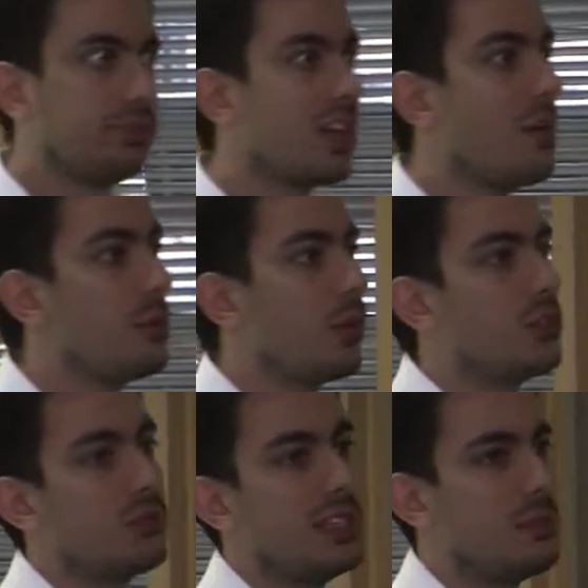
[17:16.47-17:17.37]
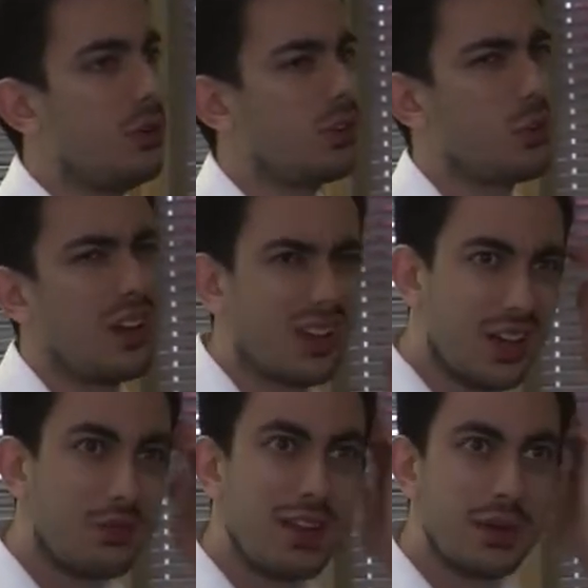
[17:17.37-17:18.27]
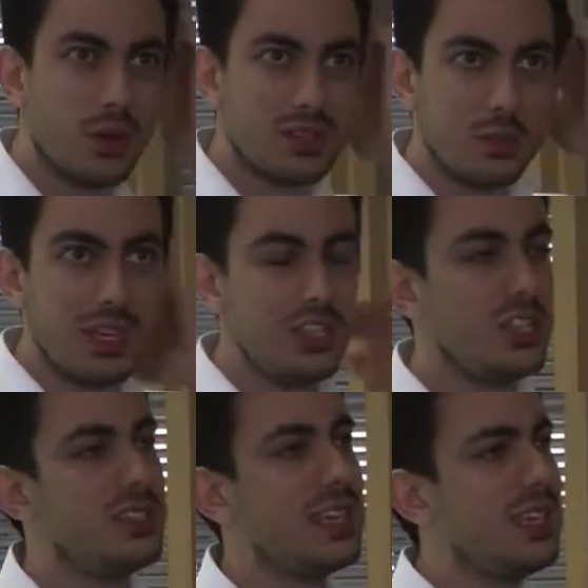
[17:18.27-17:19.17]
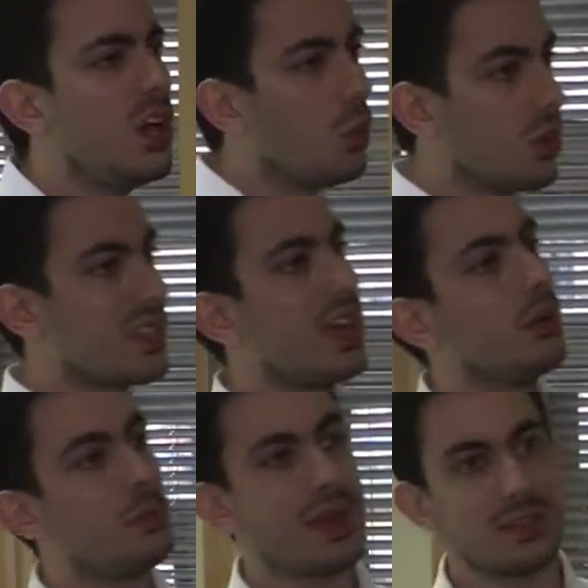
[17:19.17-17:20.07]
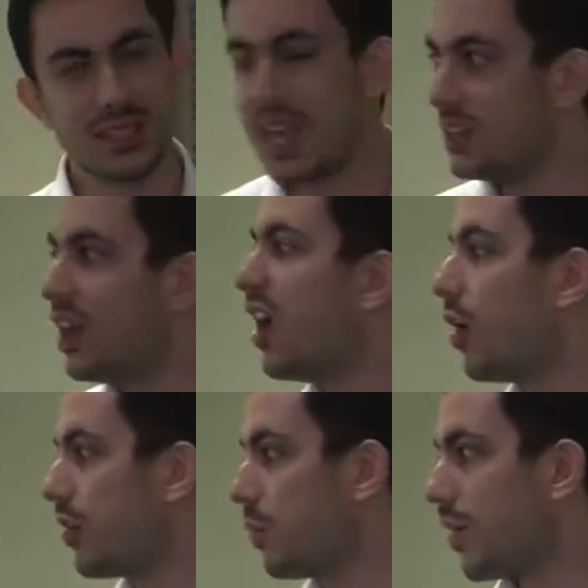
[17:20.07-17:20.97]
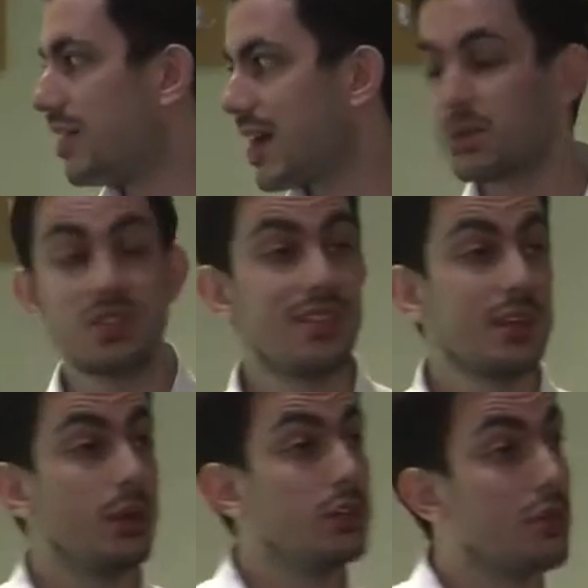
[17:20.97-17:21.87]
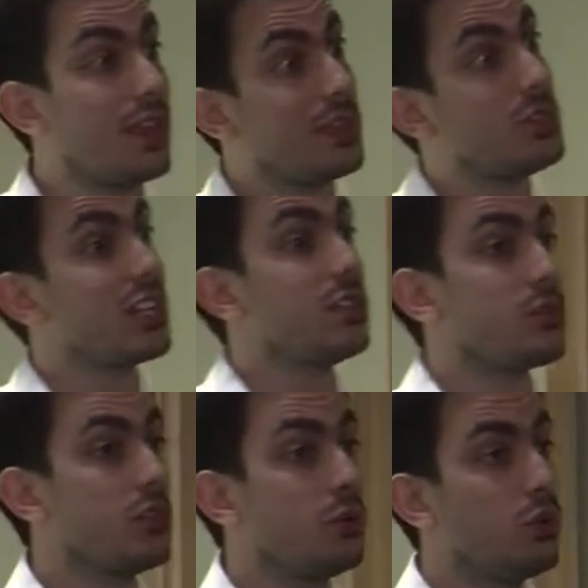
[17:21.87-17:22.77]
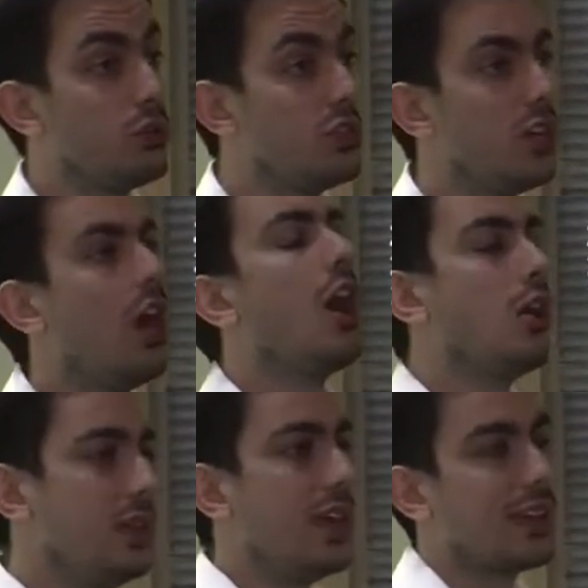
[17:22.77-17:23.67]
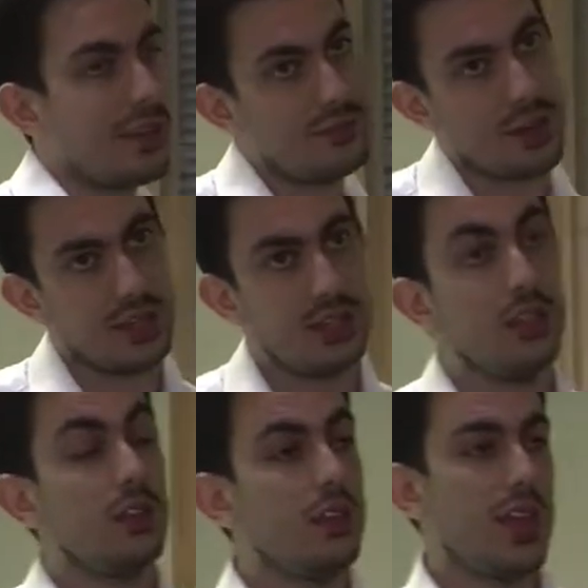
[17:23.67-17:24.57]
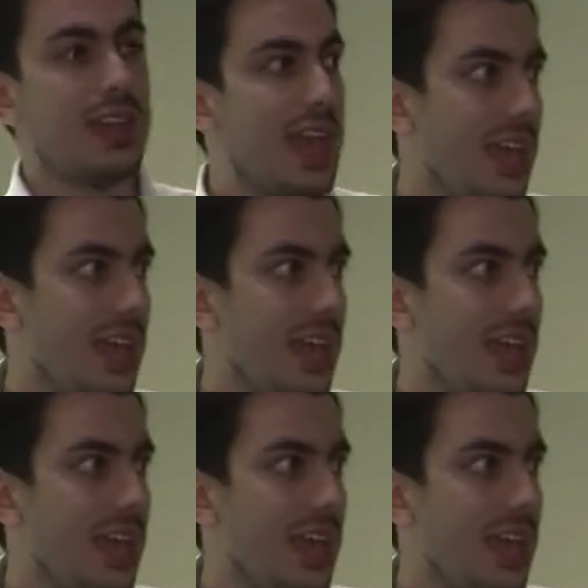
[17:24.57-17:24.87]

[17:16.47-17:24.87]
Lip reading: can't be bothered to read the book, or I kind of read it once at PGC. What's that all about again? Oh, don't worry, that was the thing where you write the objectives on the board. Oh yeah, okay, fine. And